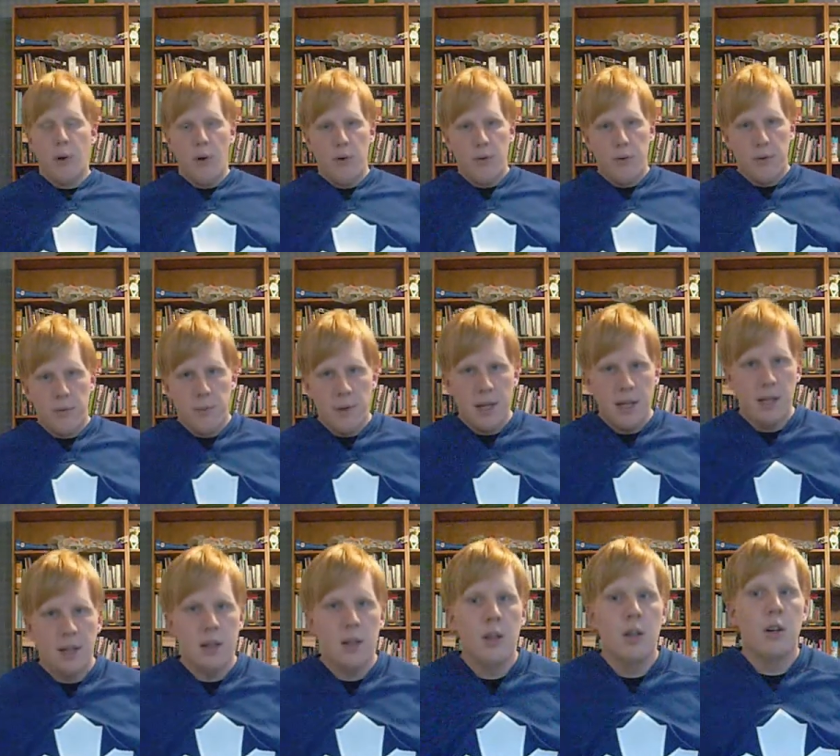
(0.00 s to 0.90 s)
both
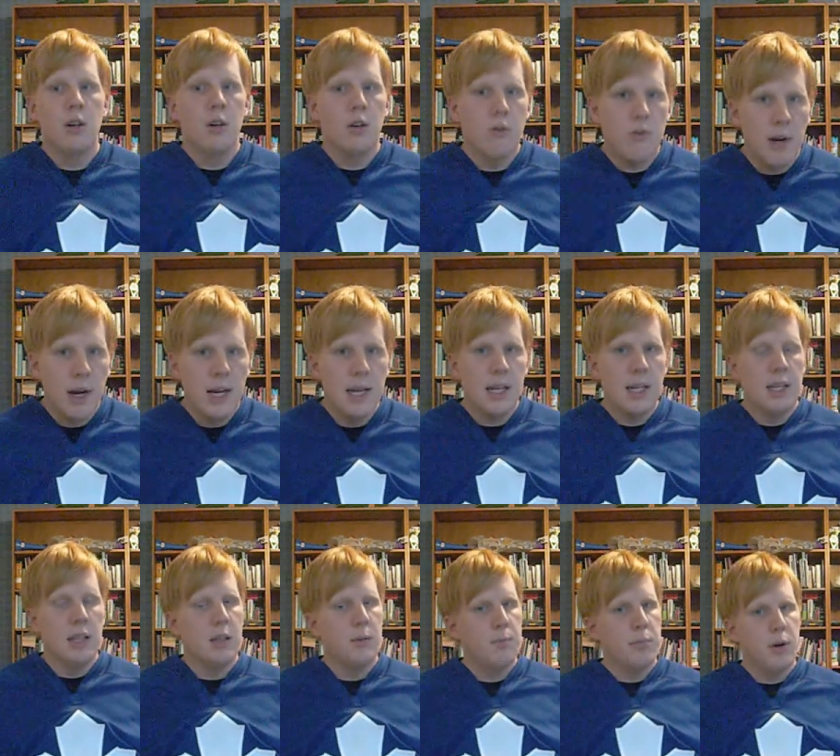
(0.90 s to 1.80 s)
been great
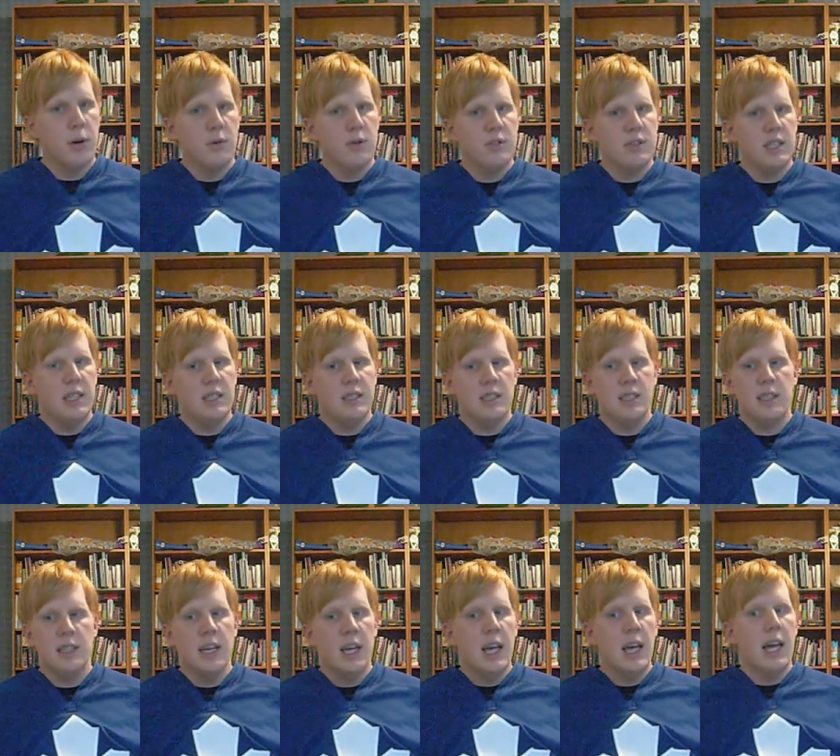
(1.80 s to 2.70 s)
in the
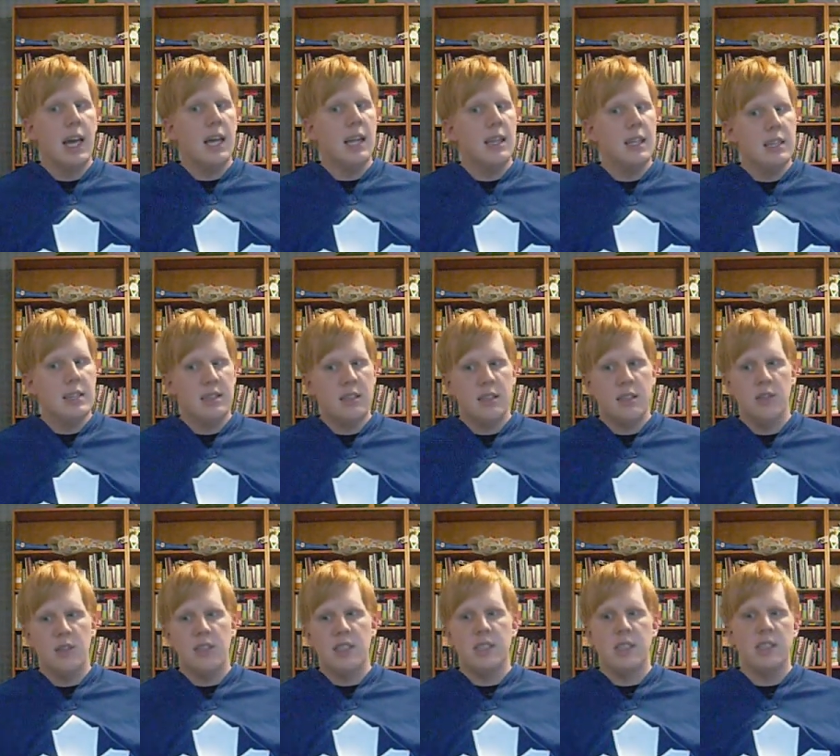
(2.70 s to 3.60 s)
postseason, and this
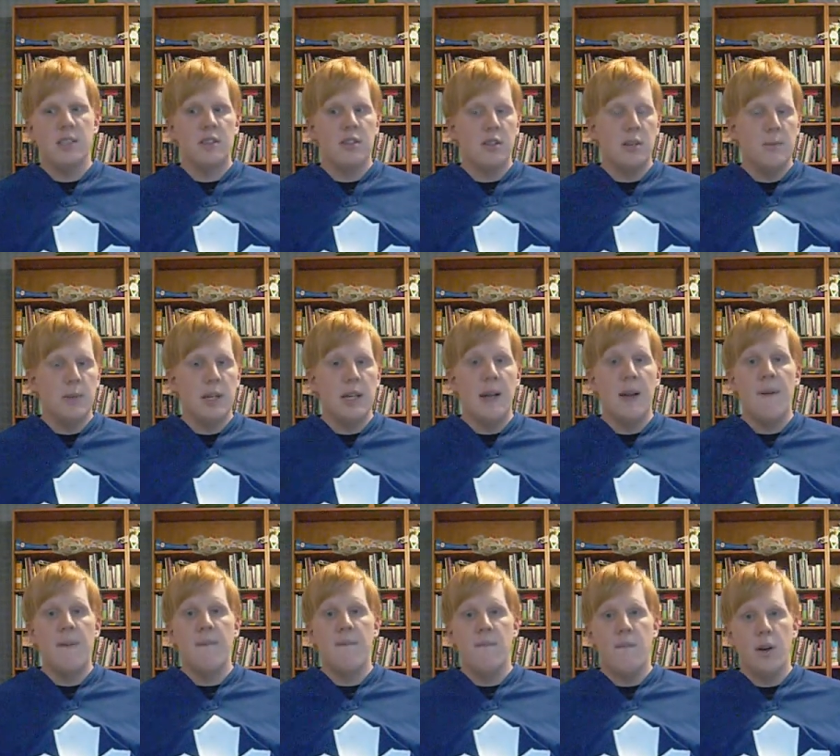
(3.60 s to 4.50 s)
series is going to be
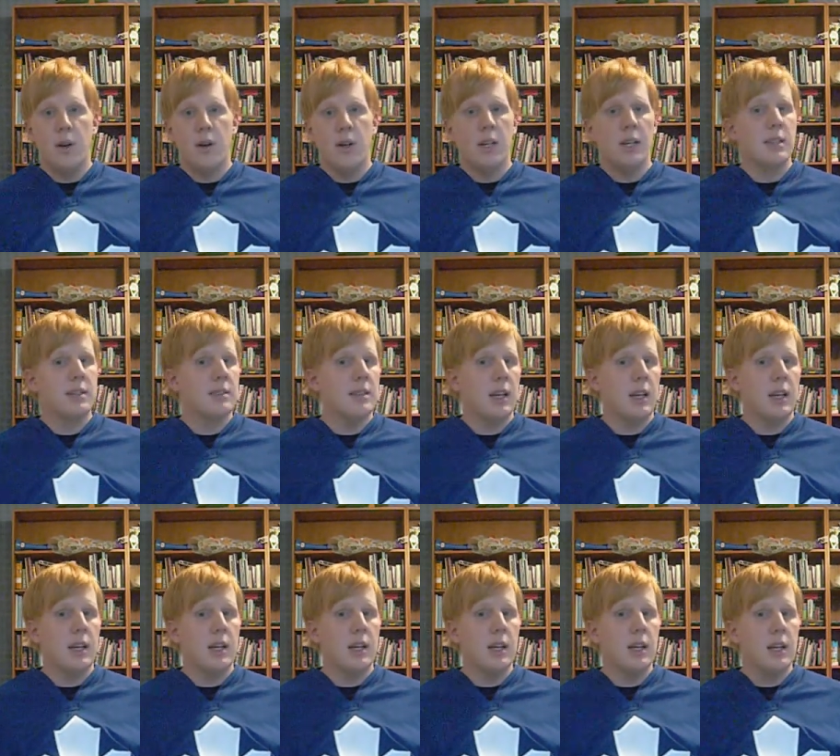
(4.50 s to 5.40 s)
very
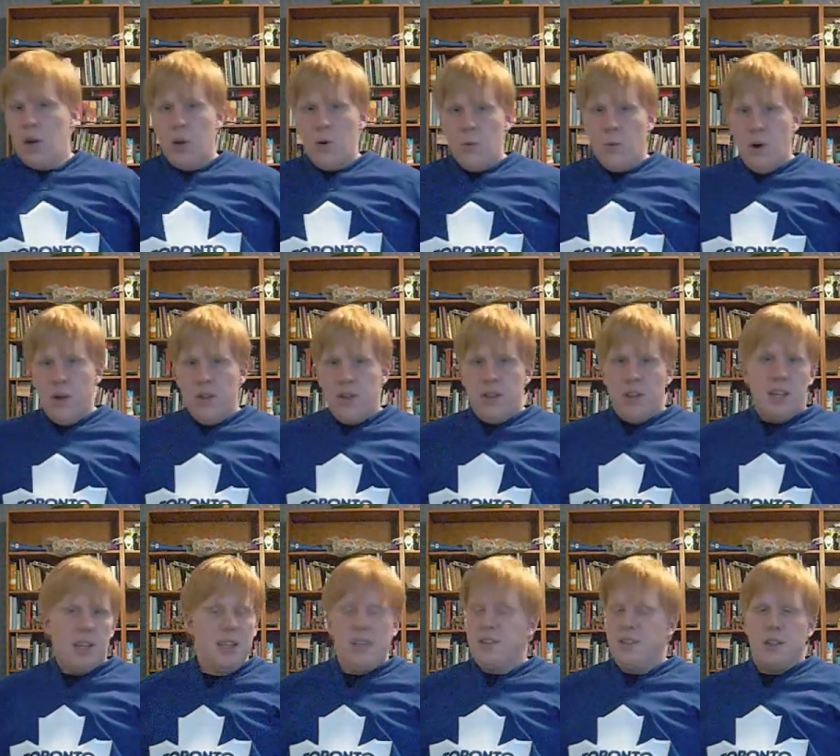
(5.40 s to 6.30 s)
exciting. One
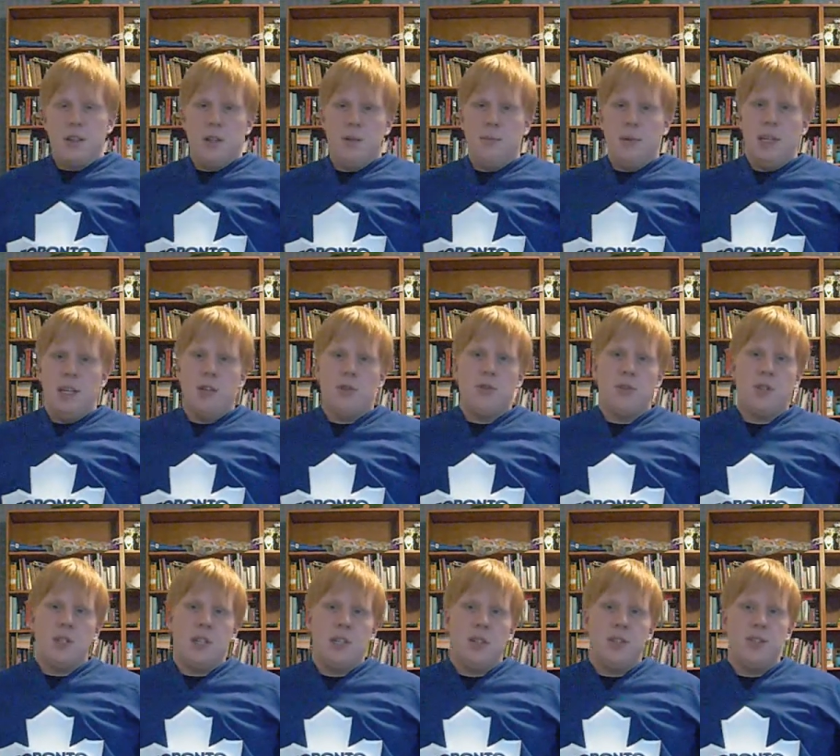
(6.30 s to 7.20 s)
thing that's going to be
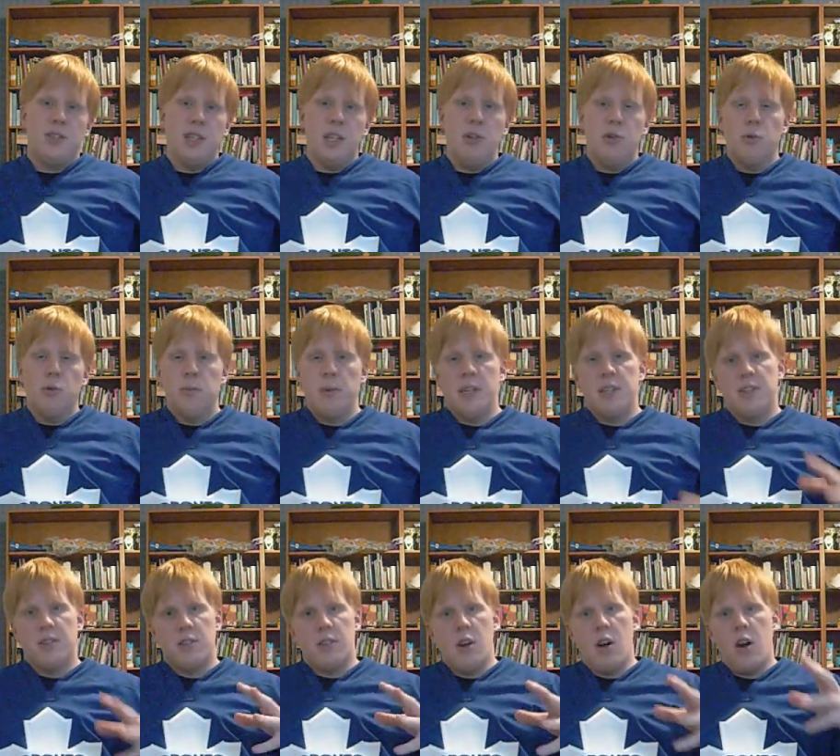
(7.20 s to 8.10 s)
interesting to see will be
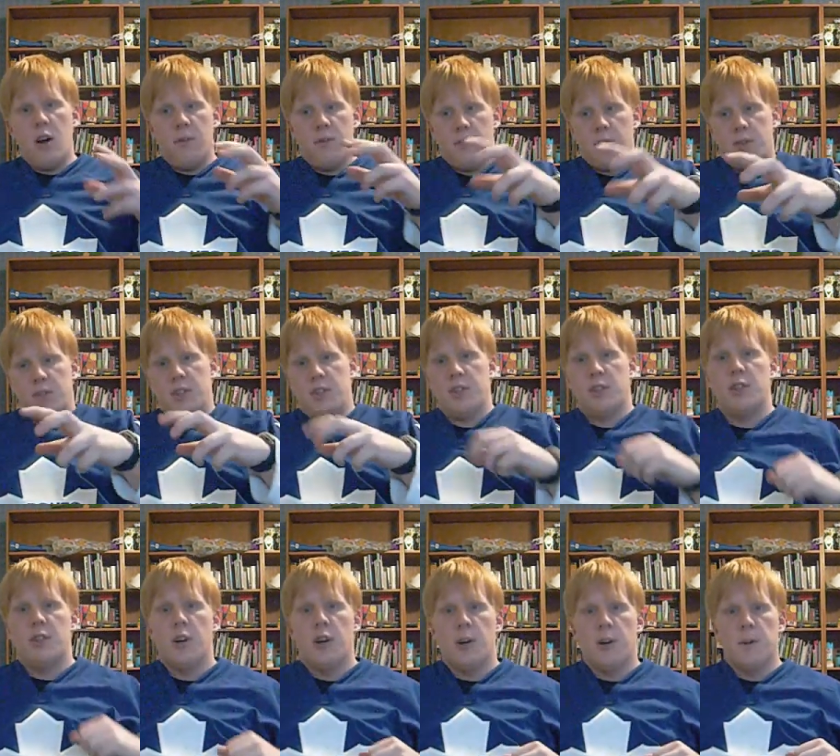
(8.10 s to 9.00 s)
Staal versus
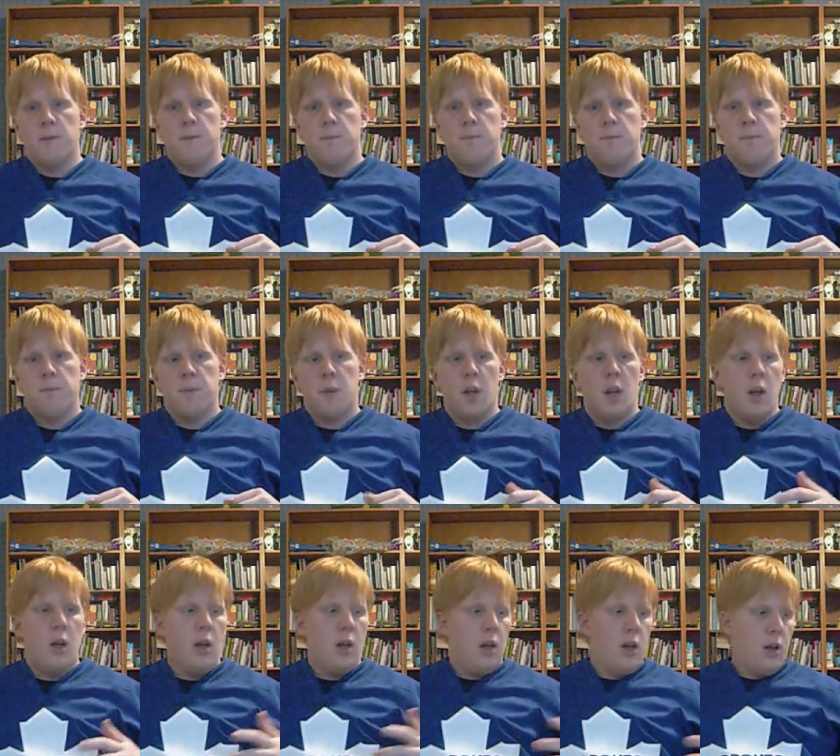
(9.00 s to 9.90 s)
Staal.
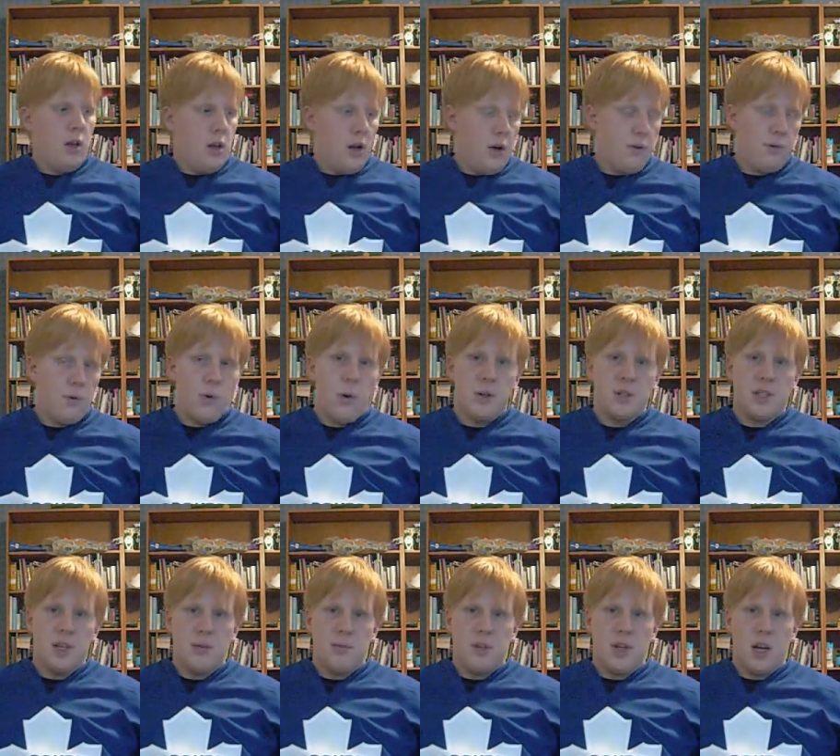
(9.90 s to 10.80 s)
Of course,
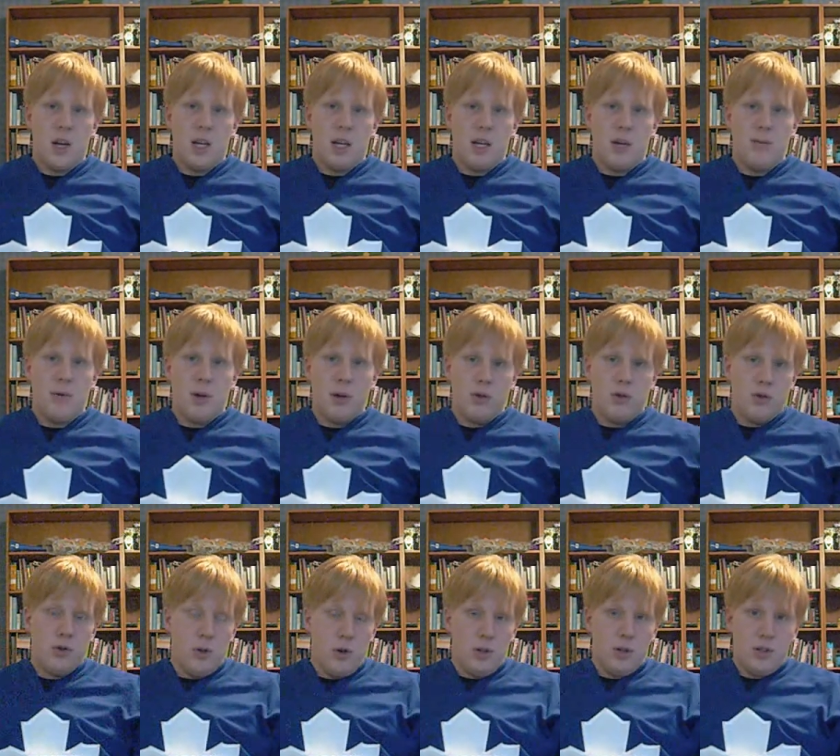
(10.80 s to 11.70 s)
I'm talking about
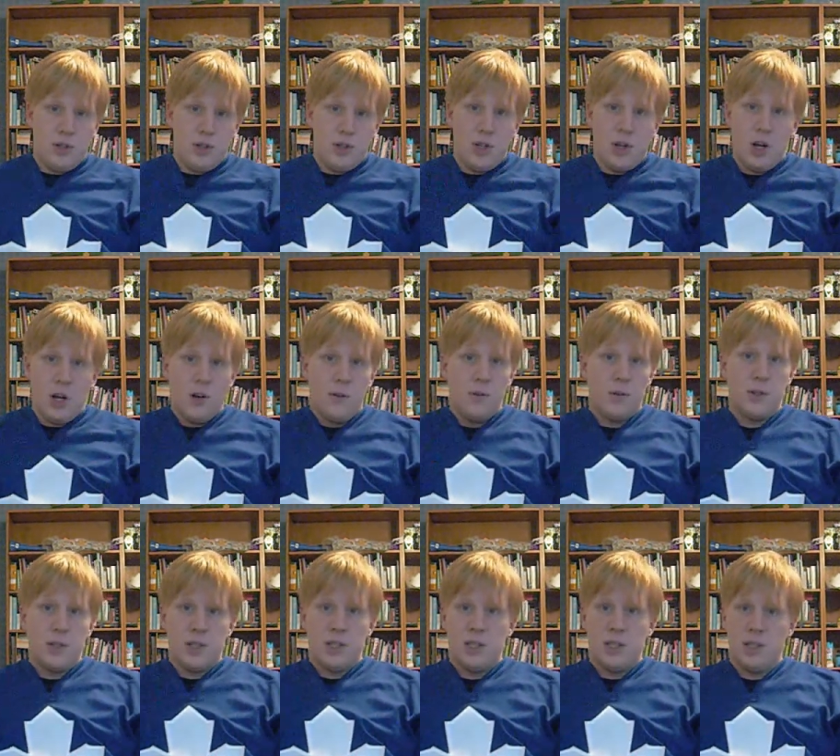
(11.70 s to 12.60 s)
Jordan Staal
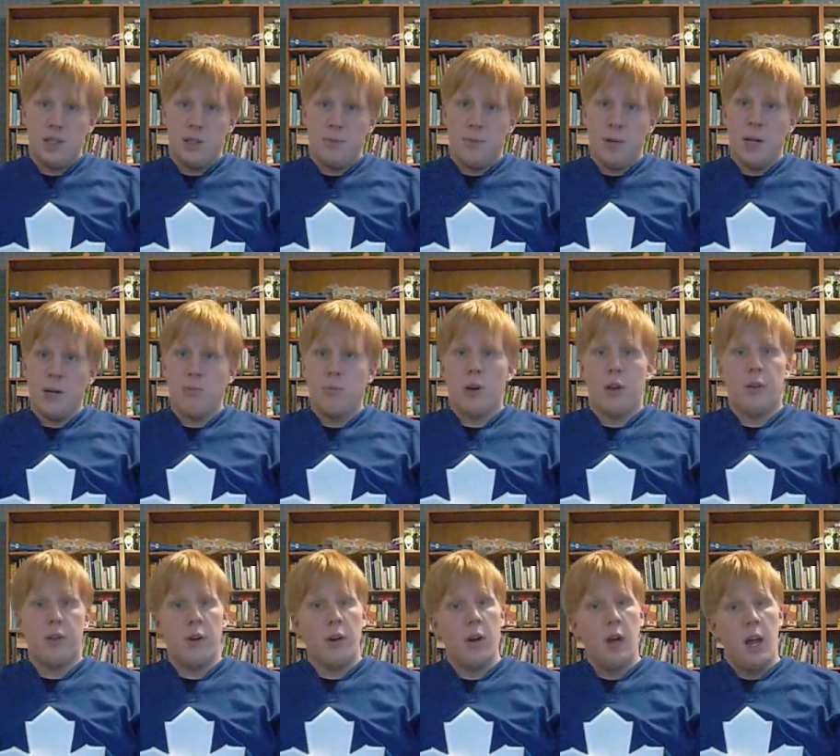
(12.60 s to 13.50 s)
versus his big
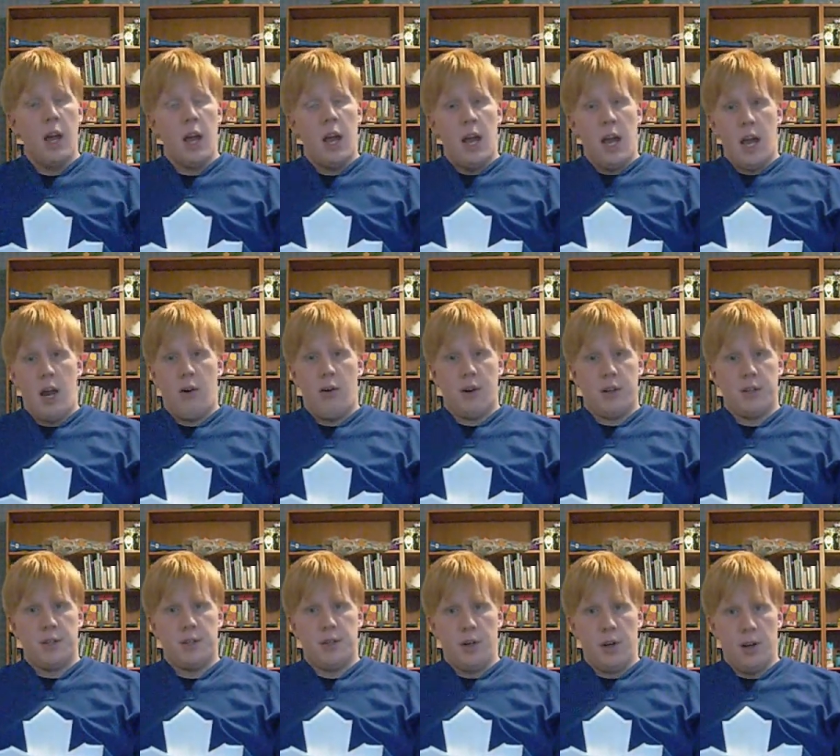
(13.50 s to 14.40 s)
brother, Eric
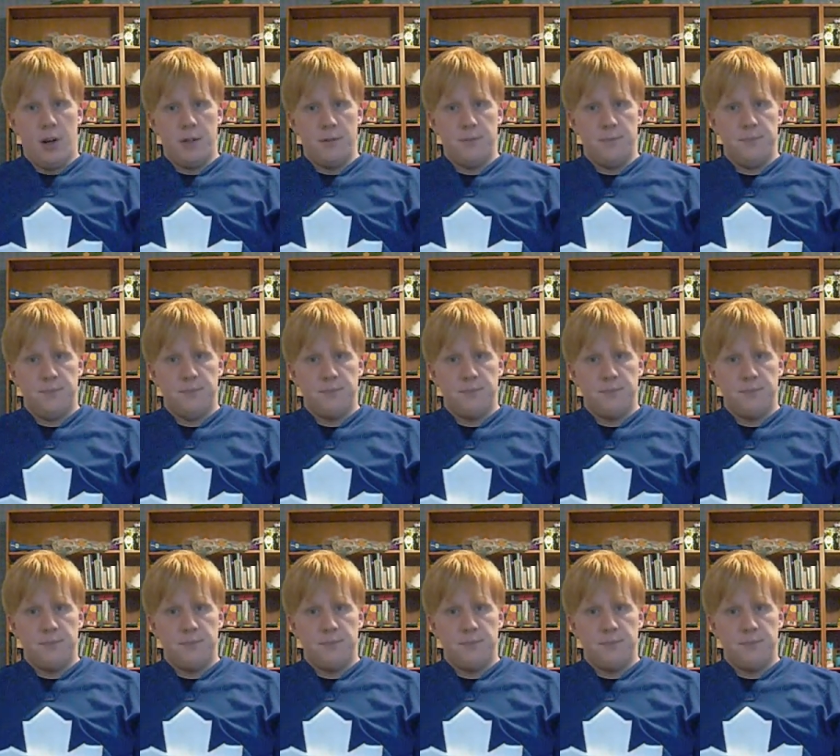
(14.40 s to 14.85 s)
Staal.